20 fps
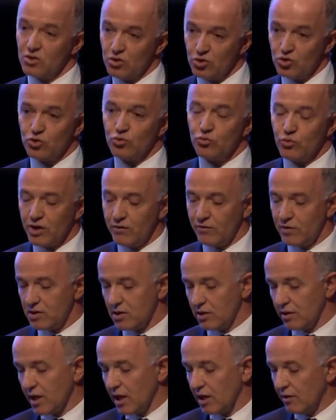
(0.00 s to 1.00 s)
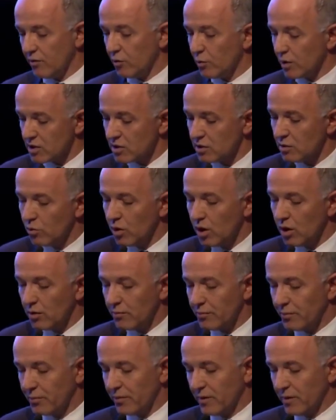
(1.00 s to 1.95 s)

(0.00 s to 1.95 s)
you should revisit that every once in a while.